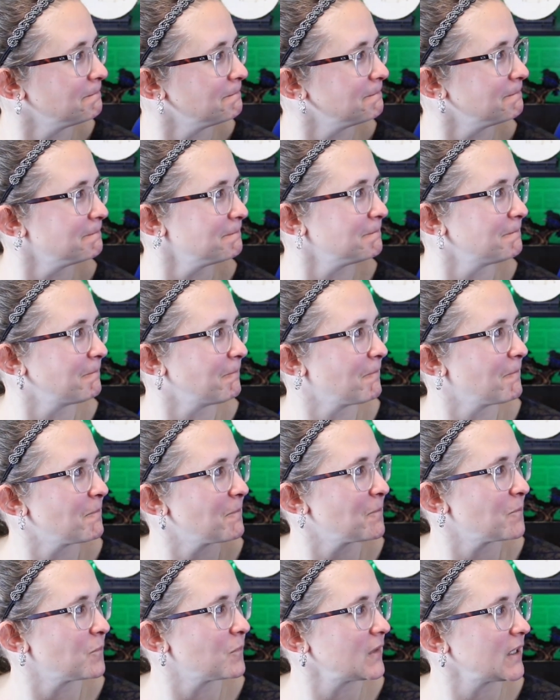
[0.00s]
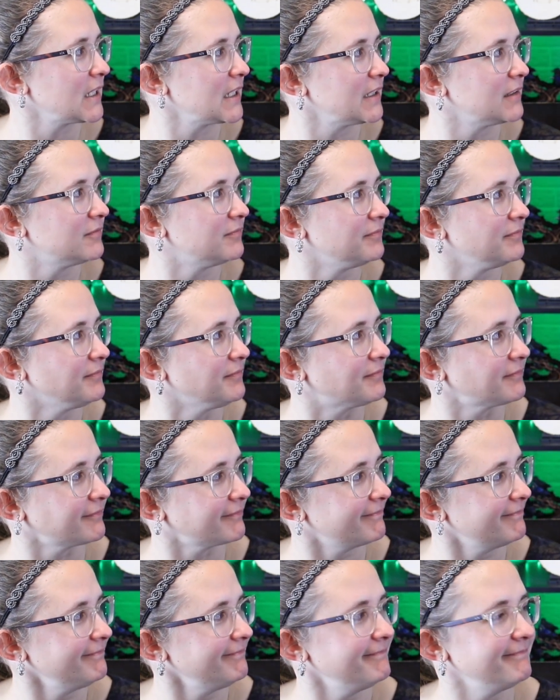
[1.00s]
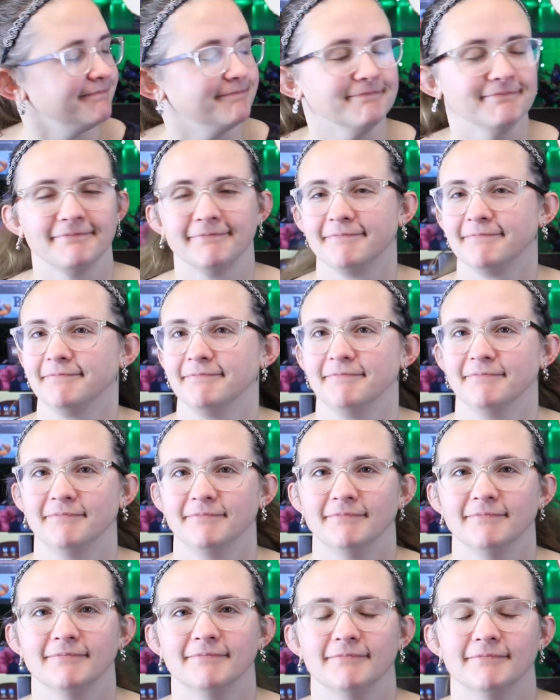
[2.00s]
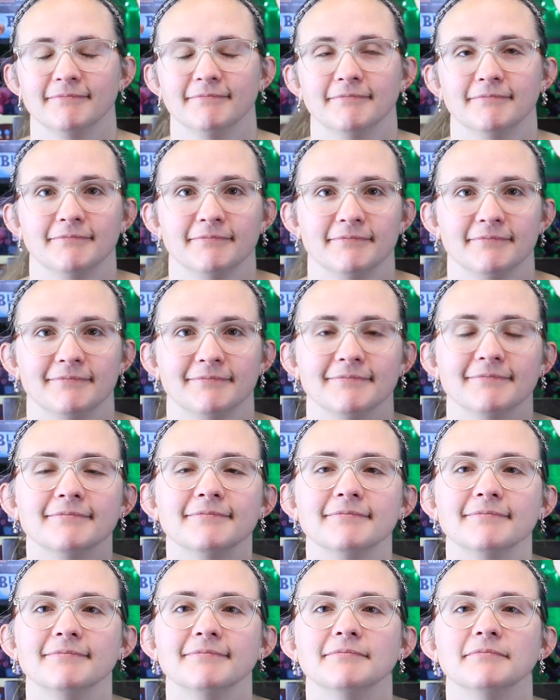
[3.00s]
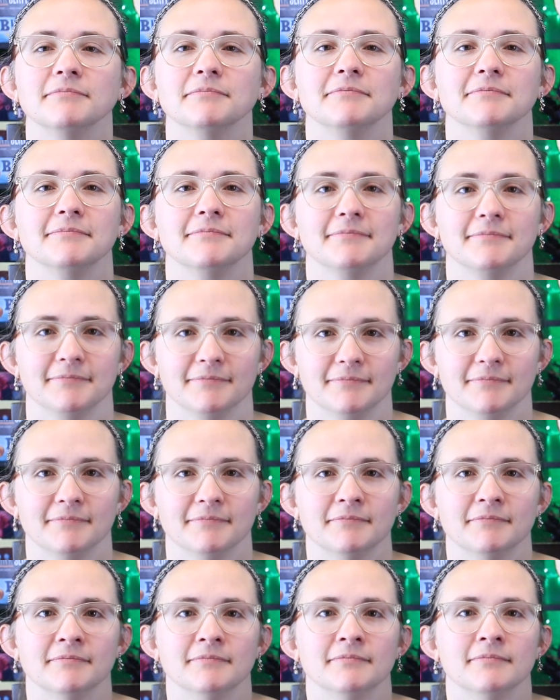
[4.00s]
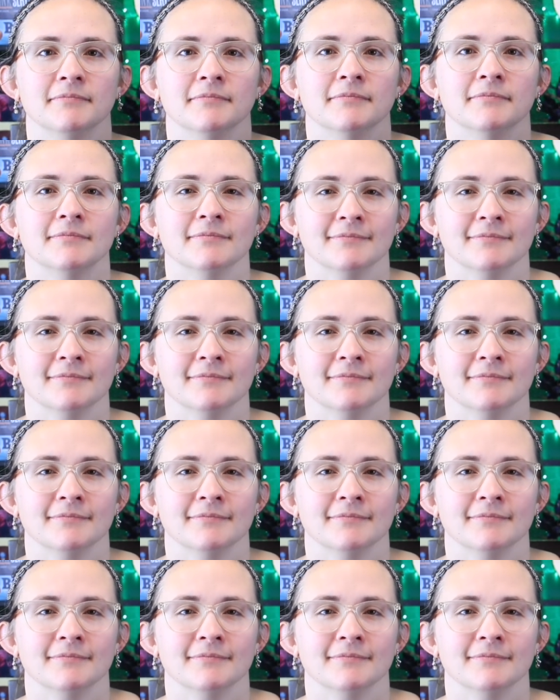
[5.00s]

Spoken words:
The person shown says nothing.